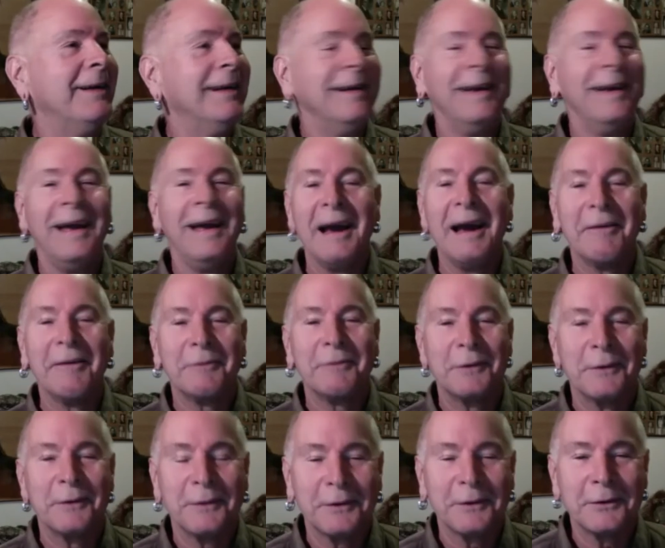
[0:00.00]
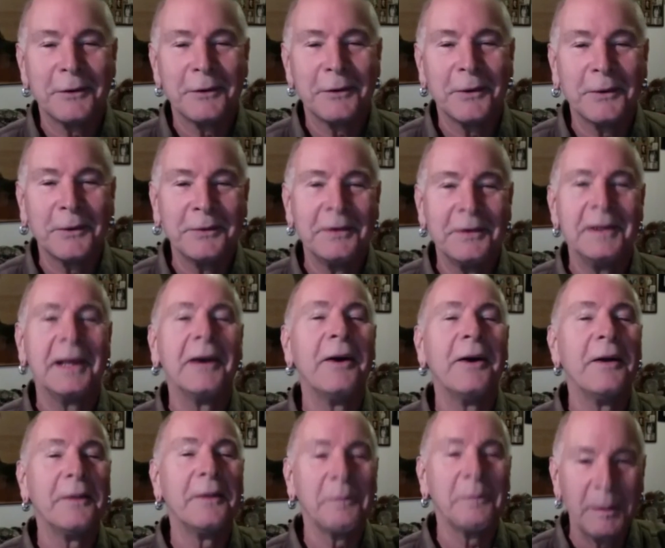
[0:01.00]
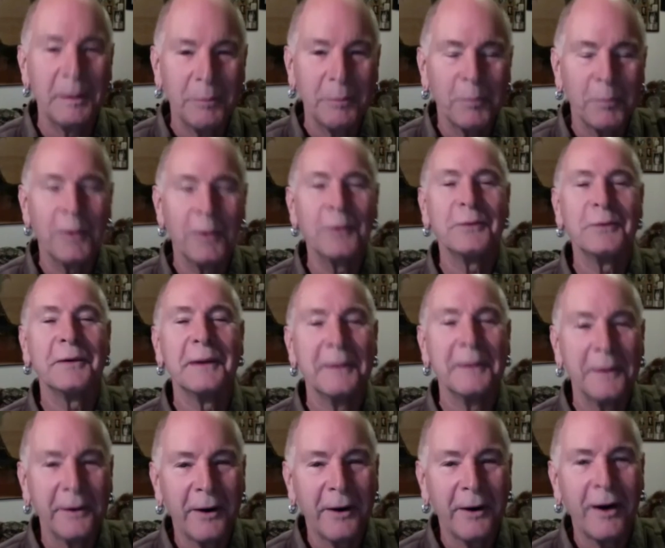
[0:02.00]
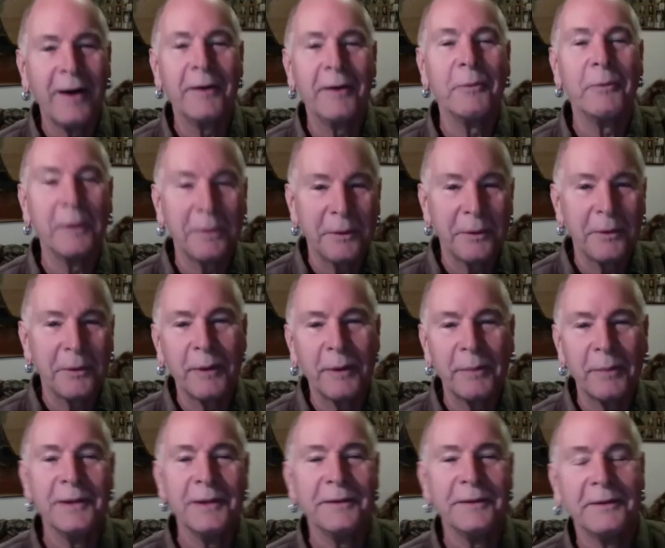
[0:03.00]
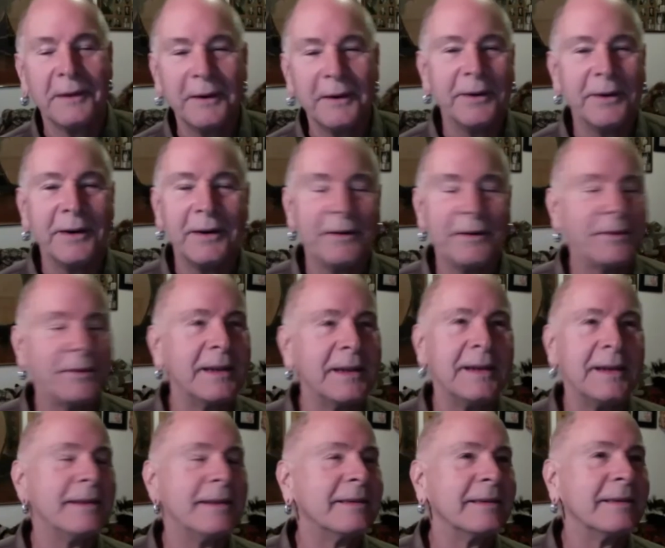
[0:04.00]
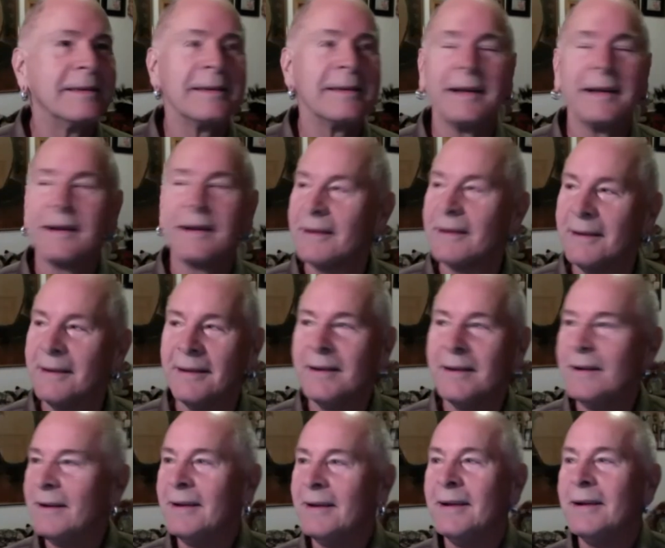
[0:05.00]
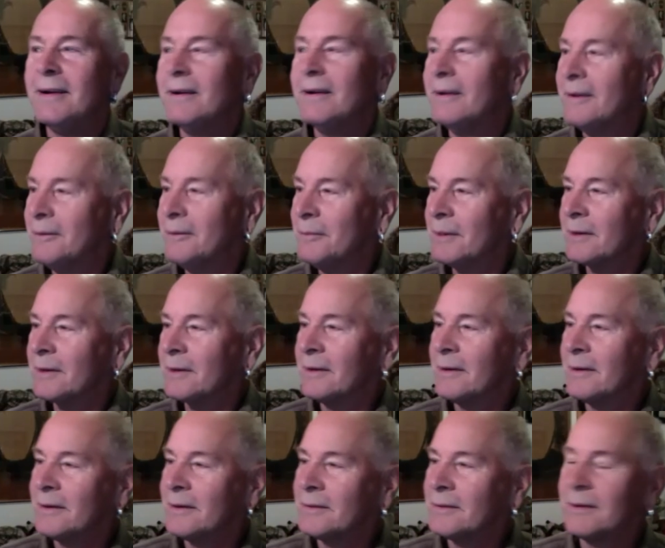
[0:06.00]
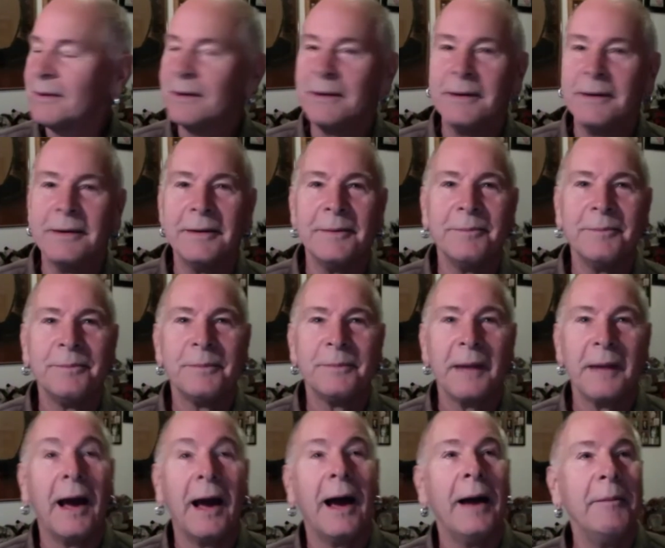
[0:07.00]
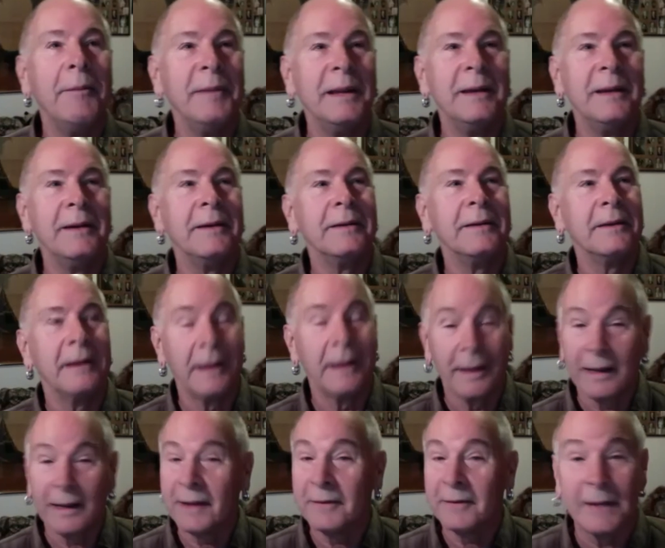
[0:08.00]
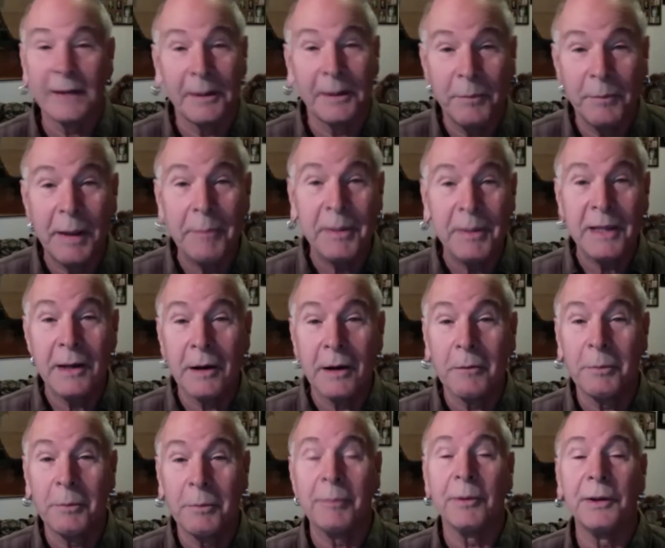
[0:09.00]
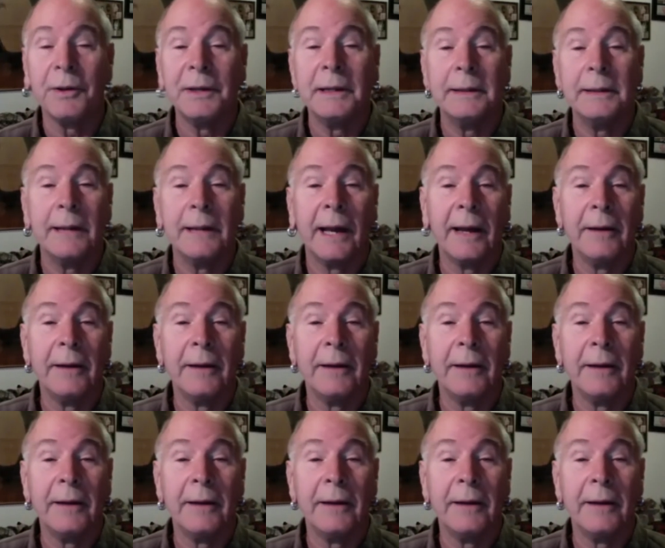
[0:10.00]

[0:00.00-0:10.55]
after the shows, and you get all the people posting their art with their ribbons, and all that. It's just like, oh my gosh, I mean, like I said, maybe young people need that.